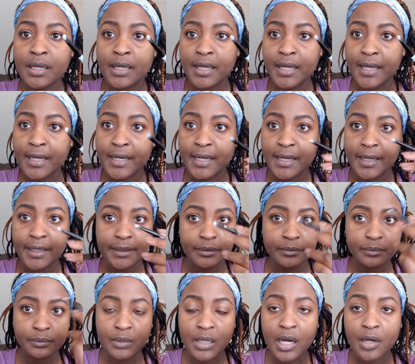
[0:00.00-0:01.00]
And I
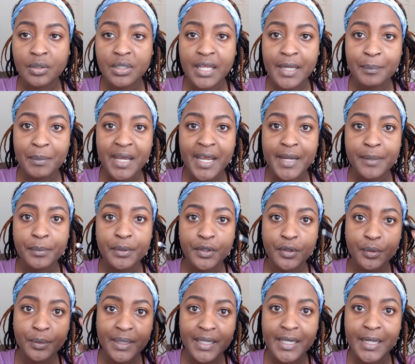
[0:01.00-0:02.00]
outline my
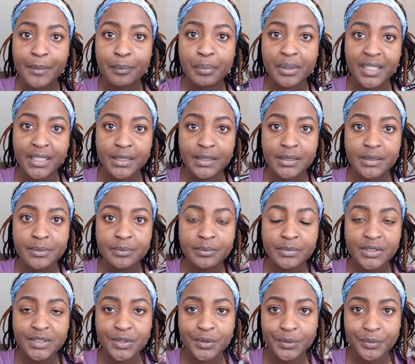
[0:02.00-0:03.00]
eyebrow and I blend.
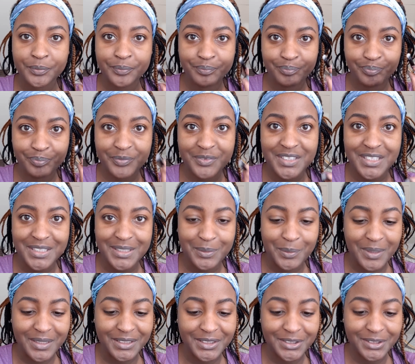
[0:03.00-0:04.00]
So just
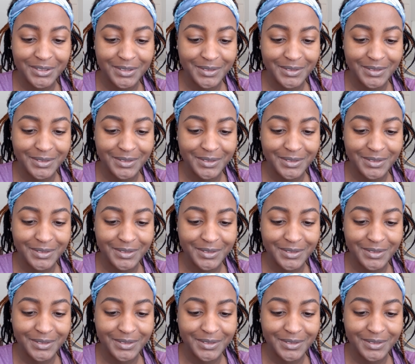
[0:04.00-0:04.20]
watch.